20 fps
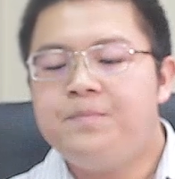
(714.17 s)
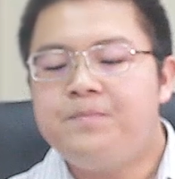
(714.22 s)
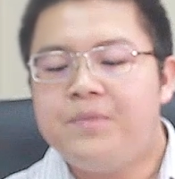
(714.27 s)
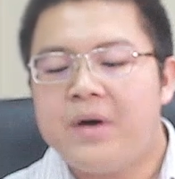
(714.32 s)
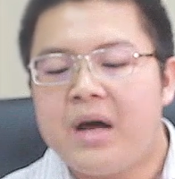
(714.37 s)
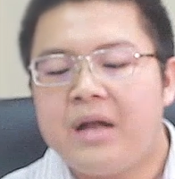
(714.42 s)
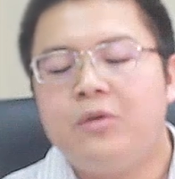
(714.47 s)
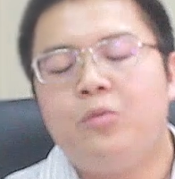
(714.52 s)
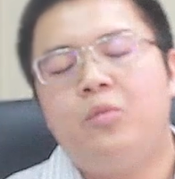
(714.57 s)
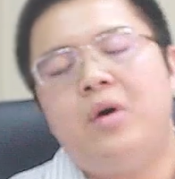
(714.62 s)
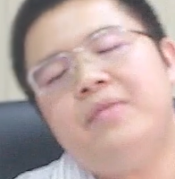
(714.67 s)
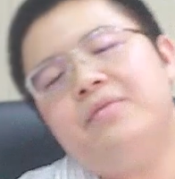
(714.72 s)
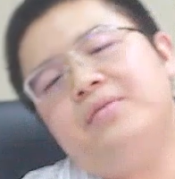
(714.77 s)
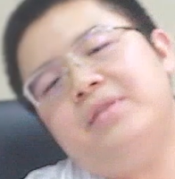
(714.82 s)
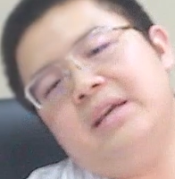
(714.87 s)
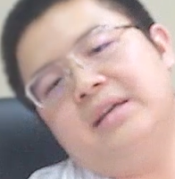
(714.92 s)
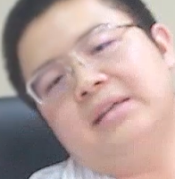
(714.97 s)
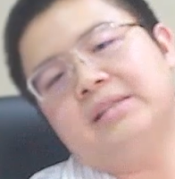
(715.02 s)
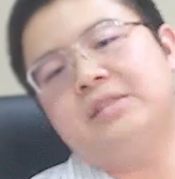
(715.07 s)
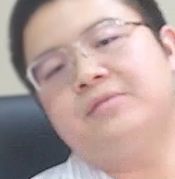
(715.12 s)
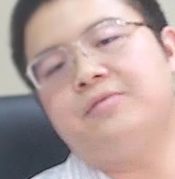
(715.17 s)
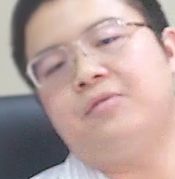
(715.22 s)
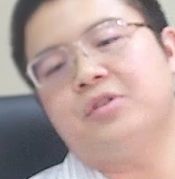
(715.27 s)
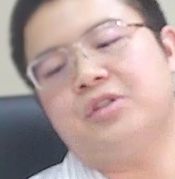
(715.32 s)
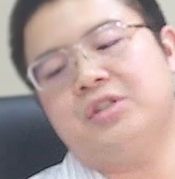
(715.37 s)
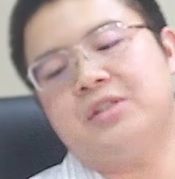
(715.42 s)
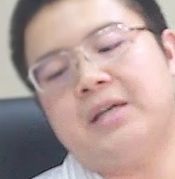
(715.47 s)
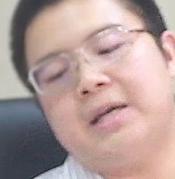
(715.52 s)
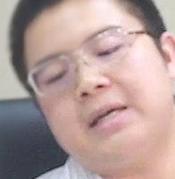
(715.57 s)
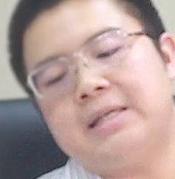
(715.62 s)
But one thing is for
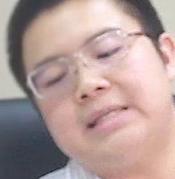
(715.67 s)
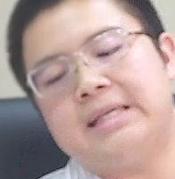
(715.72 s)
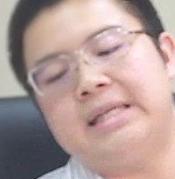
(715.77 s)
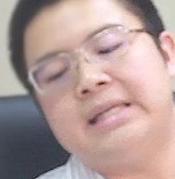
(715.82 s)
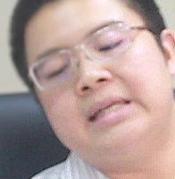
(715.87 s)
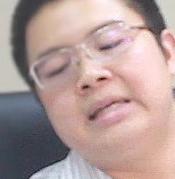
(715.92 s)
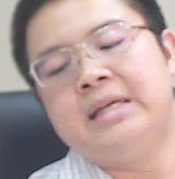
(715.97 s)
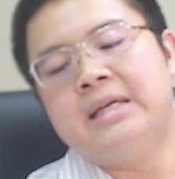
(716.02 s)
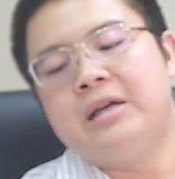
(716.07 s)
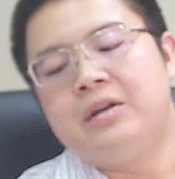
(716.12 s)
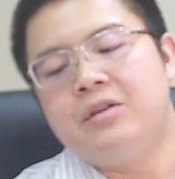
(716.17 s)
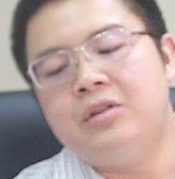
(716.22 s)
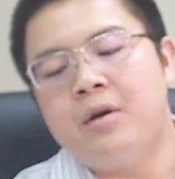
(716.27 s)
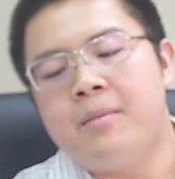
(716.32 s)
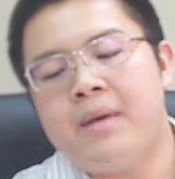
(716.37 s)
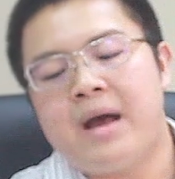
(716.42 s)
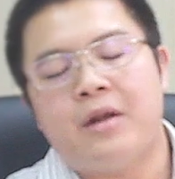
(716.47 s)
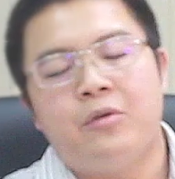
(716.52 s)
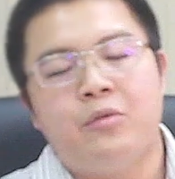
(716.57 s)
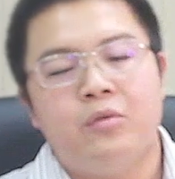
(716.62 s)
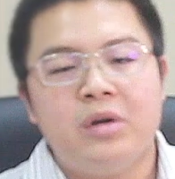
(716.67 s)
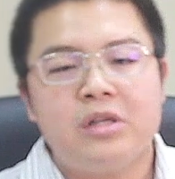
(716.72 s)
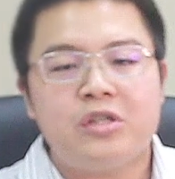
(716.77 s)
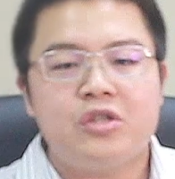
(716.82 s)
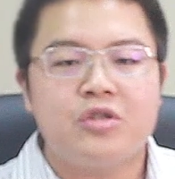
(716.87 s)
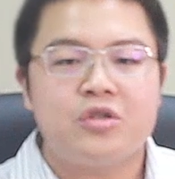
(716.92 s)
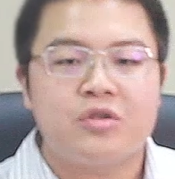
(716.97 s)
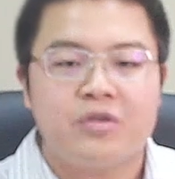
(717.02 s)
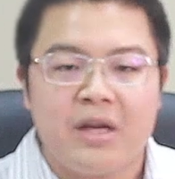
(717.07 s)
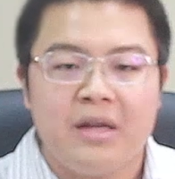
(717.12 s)
certain, no matter
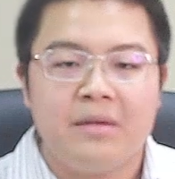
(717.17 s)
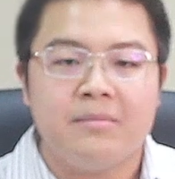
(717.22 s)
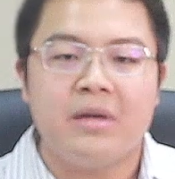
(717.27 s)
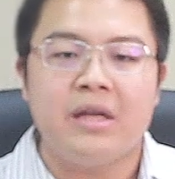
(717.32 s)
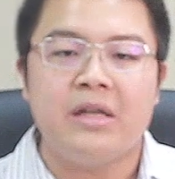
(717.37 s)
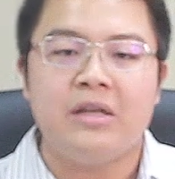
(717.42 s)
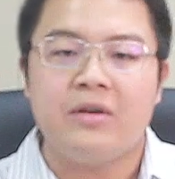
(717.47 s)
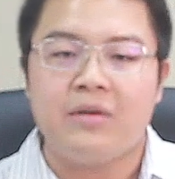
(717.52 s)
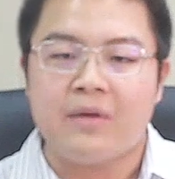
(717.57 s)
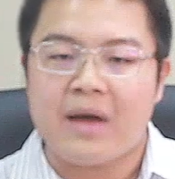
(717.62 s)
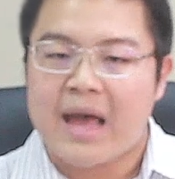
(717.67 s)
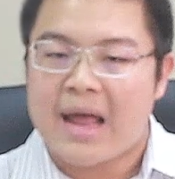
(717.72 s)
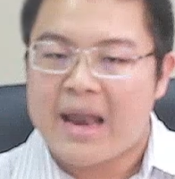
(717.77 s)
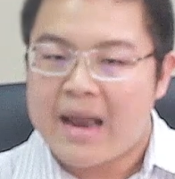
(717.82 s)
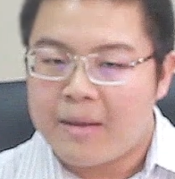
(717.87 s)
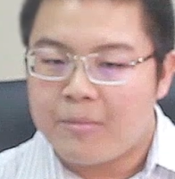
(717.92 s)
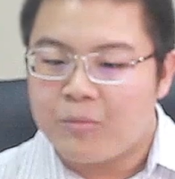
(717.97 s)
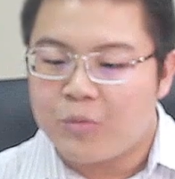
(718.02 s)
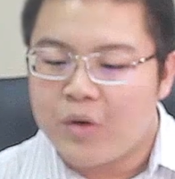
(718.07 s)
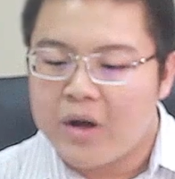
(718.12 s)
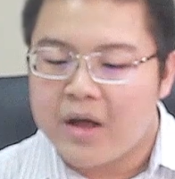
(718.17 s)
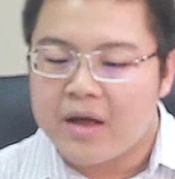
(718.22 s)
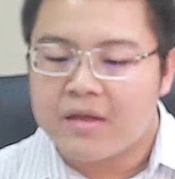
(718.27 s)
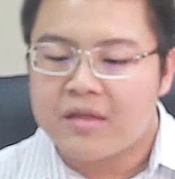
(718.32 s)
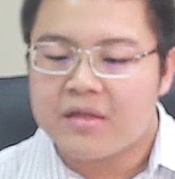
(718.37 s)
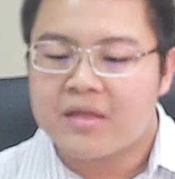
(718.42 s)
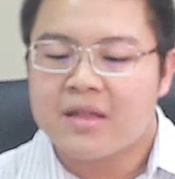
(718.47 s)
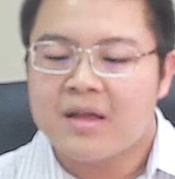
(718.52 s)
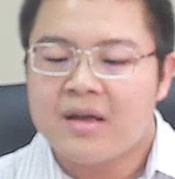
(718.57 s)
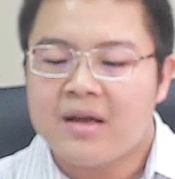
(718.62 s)
which treatment you end up
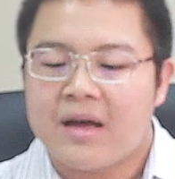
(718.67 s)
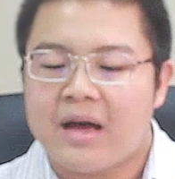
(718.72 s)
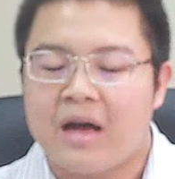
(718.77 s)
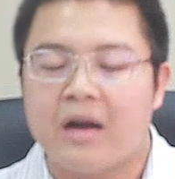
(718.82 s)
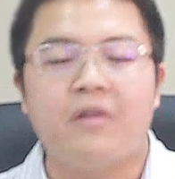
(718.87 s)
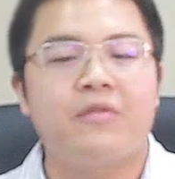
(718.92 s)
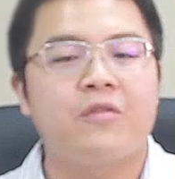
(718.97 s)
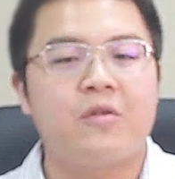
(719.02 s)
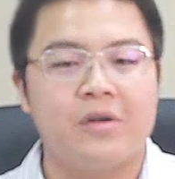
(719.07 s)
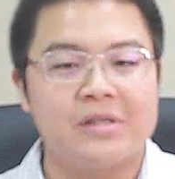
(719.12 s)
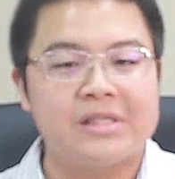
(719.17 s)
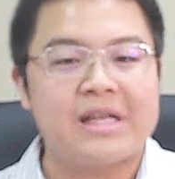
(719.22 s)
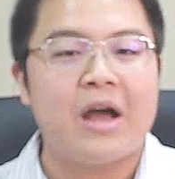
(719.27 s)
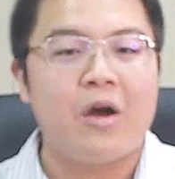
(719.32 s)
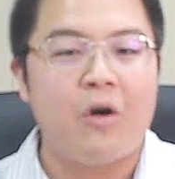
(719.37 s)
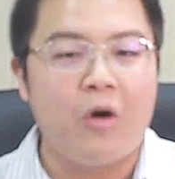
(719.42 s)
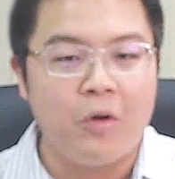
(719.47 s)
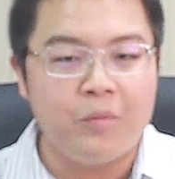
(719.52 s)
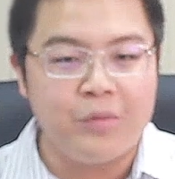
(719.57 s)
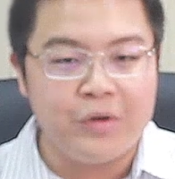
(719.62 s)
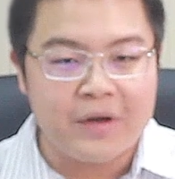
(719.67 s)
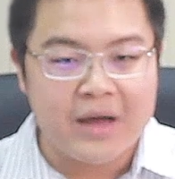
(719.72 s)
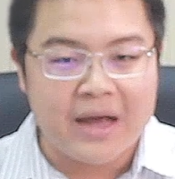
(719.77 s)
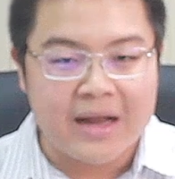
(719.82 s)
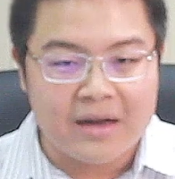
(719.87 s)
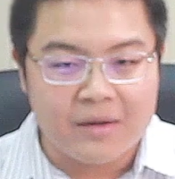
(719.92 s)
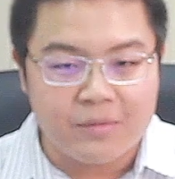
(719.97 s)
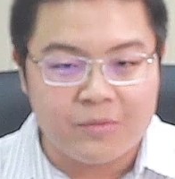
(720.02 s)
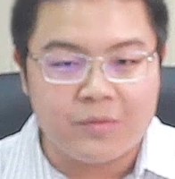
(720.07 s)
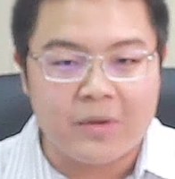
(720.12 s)
with, and of course I hope you
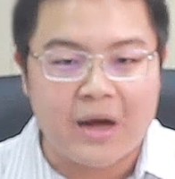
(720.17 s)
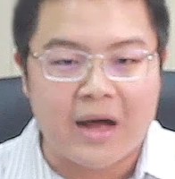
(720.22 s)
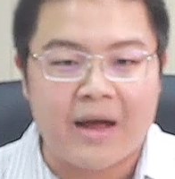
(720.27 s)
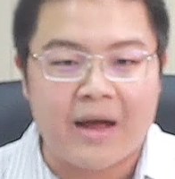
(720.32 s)
end up